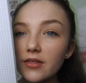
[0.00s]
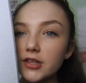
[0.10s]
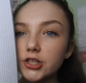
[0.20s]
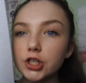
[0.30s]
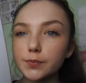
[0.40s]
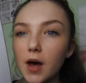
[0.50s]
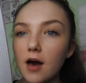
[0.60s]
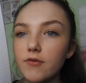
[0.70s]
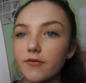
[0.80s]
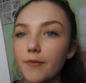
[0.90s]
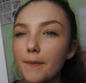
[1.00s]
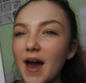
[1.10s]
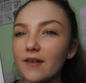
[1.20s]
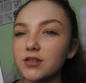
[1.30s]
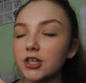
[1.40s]
this is just perfect for
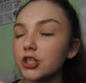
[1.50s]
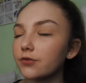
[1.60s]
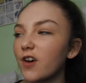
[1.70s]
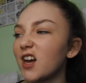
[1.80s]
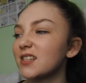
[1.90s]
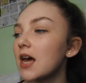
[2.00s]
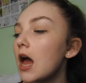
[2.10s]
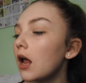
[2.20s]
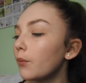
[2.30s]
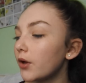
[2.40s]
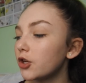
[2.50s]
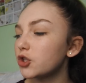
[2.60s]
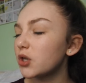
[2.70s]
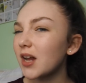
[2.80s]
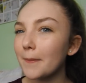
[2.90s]
maths. I just find when you're
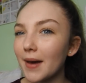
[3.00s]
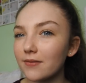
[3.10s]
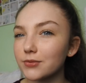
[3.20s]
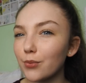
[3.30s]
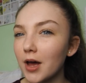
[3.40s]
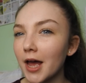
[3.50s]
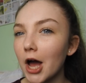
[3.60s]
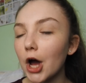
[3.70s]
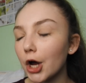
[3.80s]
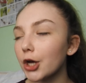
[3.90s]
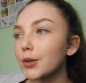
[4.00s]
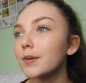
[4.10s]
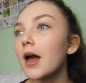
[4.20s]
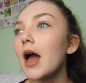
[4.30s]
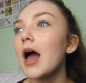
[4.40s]
doing like maths work at
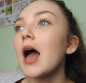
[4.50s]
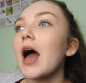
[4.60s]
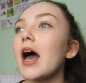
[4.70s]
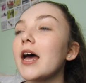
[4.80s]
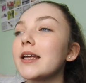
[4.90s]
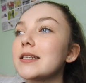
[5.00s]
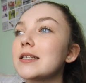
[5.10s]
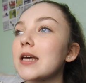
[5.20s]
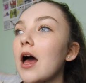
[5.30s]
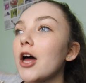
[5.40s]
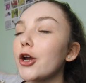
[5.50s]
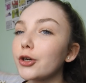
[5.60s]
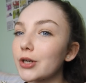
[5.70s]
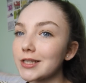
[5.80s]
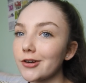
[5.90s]
home, and I
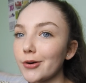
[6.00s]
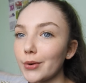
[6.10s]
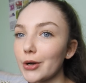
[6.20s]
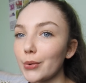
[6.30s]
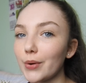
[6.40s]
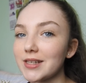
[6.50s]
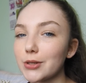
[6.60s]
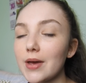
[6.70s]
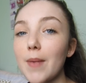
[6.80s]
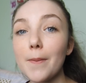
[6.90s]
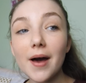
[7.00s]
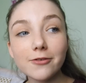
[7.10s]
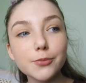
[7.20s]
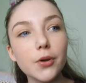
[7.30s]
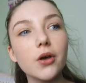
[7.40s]
don't necessarily want to always do it in my
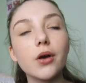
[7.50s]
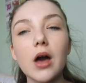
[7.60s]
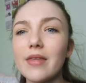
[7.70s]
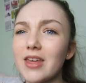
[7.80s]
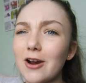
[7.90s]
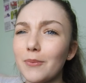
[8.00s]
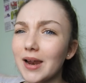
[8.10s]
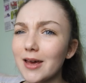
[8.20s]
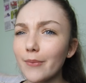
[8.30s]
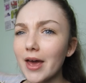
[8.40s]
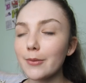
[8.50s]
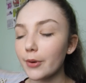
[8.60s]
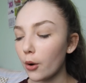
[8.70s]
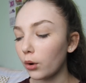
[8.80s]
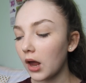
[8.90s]
maths book, and then on plain
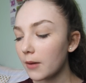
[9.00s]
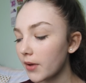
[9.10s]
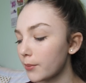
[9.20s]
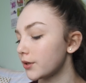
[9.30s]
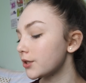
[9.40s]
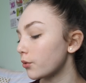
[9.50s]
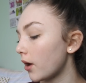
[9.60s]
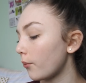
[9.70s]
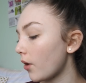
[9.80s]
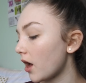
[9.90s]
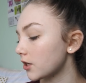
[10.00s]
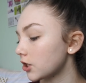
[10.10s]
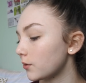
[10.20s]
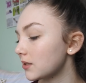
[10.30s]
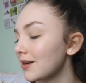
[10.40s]
paper or lined paper it doesn't quite work,
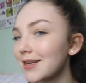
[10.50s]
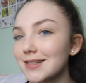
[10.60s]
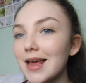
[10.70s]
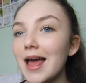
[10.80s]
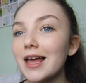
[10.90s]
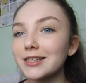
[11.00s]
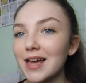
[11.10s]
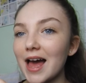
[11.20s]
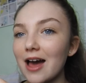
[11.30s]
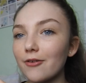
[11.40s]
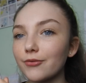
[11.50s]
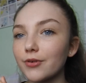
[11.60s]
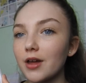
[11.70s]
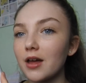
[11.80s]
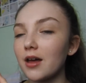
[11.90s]
so it's nice to have
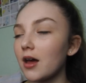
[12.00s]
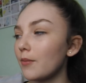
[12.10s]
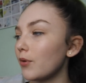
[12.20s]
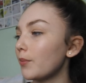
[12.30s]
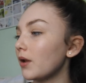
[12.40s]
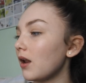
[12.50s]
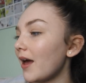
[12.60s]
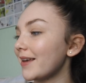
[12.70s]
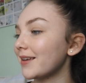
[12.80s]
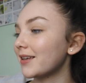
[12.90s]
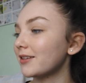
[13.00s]
proper like